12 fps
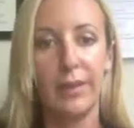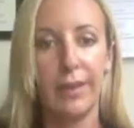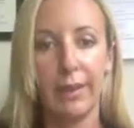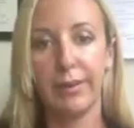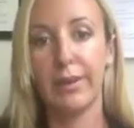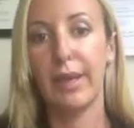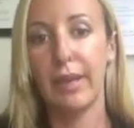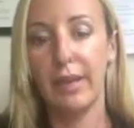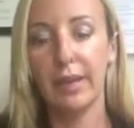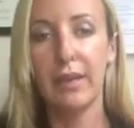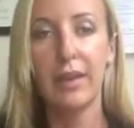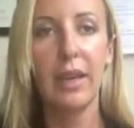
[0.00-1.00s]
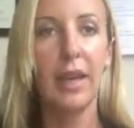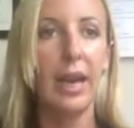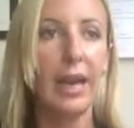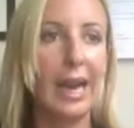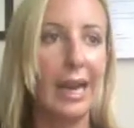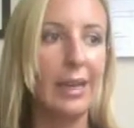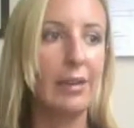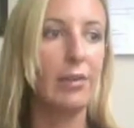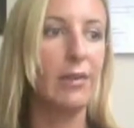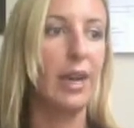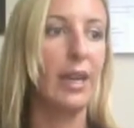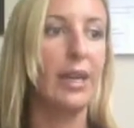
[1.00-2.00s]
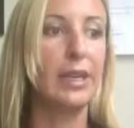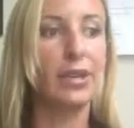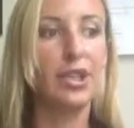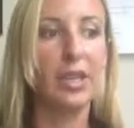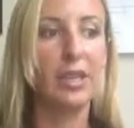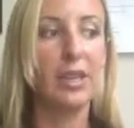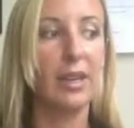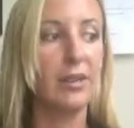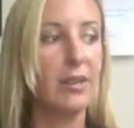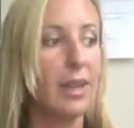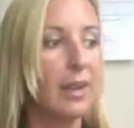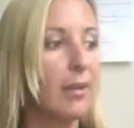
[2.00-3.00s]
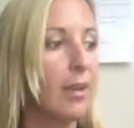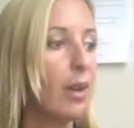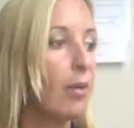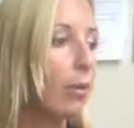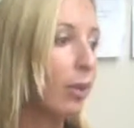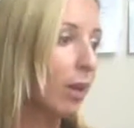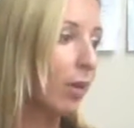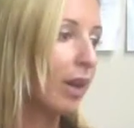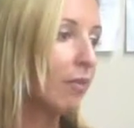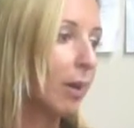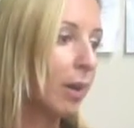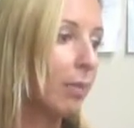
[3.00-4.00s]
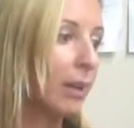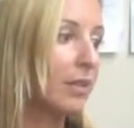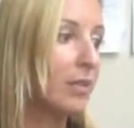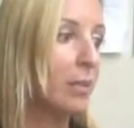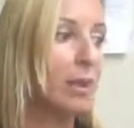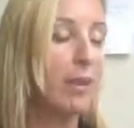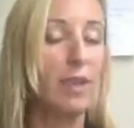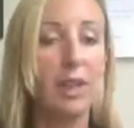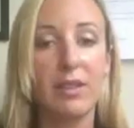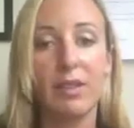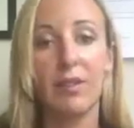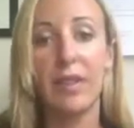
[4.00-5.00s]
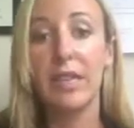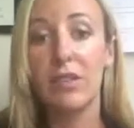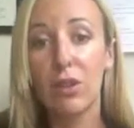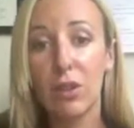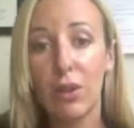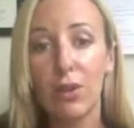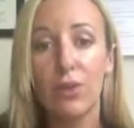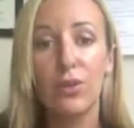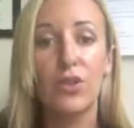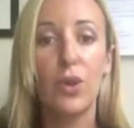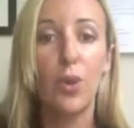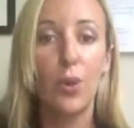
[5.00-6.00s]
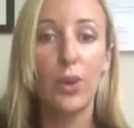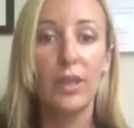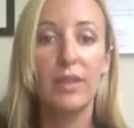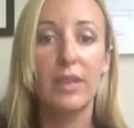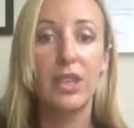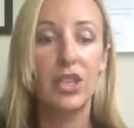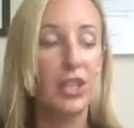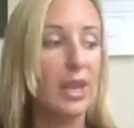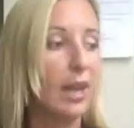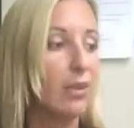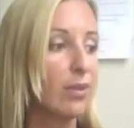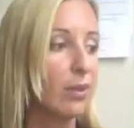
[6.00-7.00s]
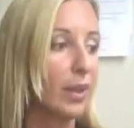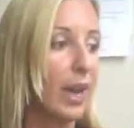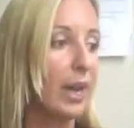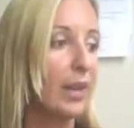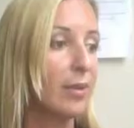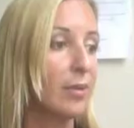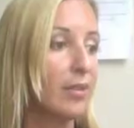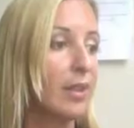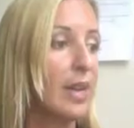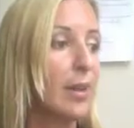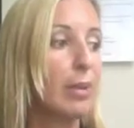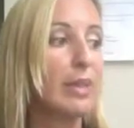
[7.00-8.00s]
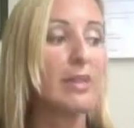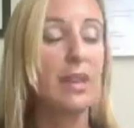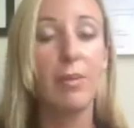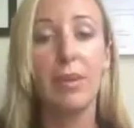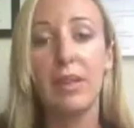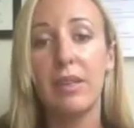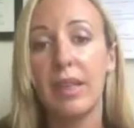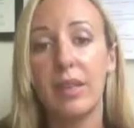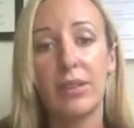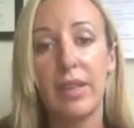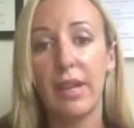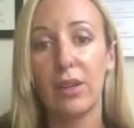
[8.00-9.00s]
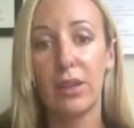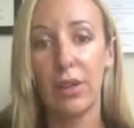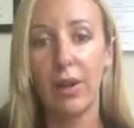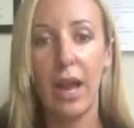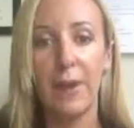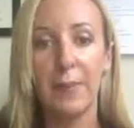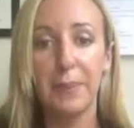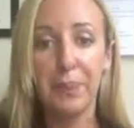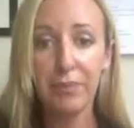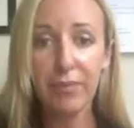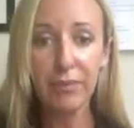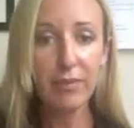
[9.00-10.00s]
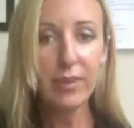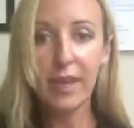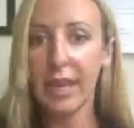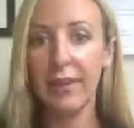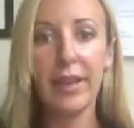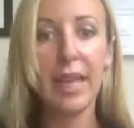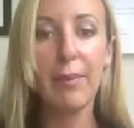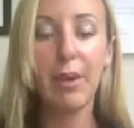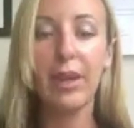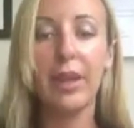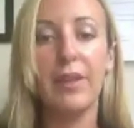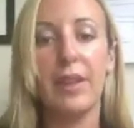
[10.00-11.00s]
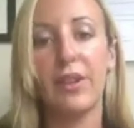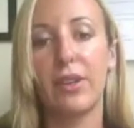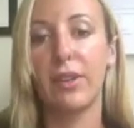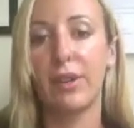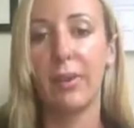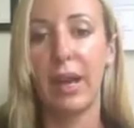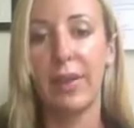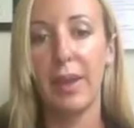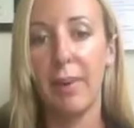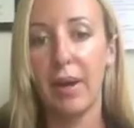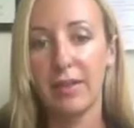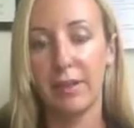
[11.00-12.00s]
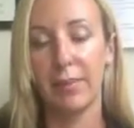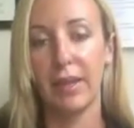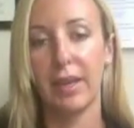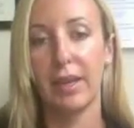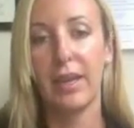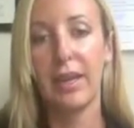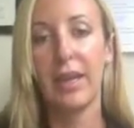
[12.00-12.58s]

that was kind of it. And I kind of interjected and I said, well, we don't have bunk beds, but we have lots of kids' clothes, toys, kitchen, household items. Please come in and take a look around. And they came right in, they took a look around, they bought something.